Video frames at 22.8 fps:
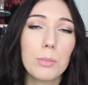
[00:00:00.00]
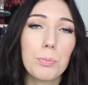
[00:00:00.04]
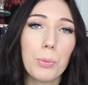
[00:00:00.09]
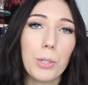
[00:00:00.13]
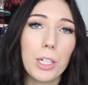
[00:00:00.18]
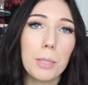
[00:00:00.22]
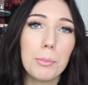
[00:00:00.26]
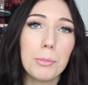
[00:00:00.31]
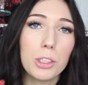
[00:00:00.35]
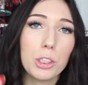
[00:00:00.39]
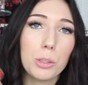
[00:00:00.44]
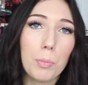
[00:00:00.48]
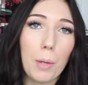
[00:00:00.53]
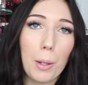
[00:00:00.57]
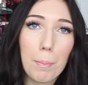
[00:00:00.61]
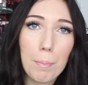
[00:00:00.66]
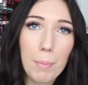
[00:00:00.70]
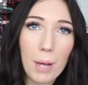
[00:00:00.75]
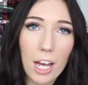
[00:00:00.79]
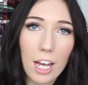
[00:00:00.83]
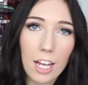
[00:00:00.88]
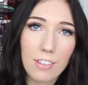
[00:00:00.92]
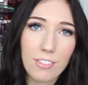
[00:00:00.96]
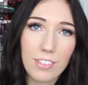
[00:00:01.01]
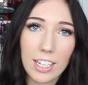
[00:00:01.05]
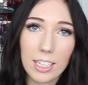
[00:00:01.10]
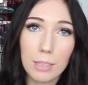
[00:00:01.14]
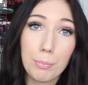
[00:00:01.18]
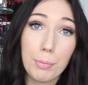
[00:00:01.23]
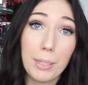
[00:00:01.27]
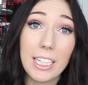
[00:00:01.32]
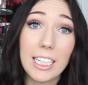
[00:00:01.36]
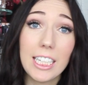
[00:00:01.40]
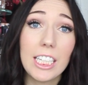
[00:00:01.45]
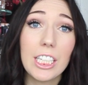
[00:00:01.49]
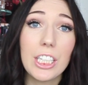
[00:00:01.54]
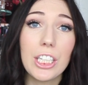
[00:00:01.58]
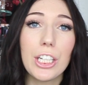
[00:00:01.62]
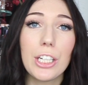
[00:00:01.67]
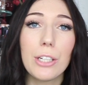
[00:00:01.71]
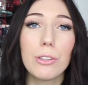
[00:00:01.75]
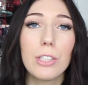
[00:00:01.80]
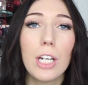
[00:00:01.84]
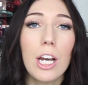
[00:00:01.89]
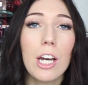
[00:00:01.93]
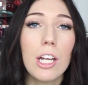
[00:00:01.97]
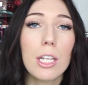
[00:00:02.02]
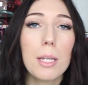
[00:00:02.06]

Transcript: pretty much my perfect pinky nude,